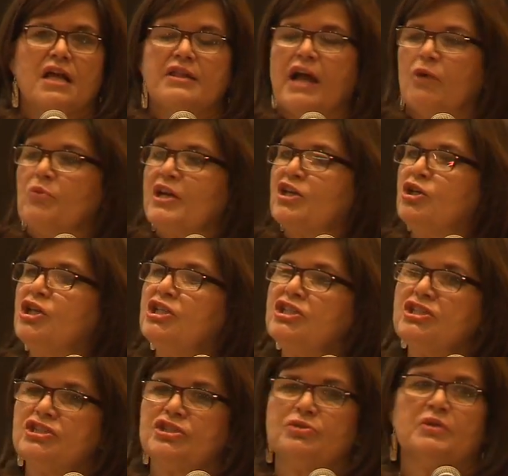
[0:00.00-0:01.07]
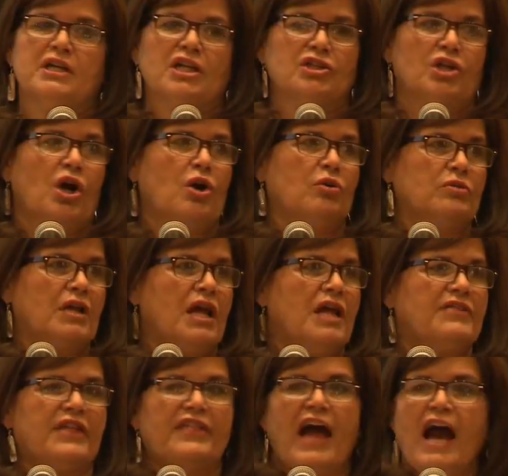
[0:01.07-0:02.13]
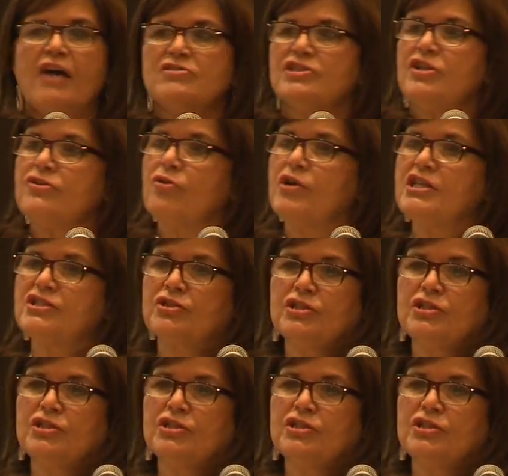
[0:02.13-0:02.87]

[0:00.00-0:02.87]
that we couldn't do it alone, that the housing authorities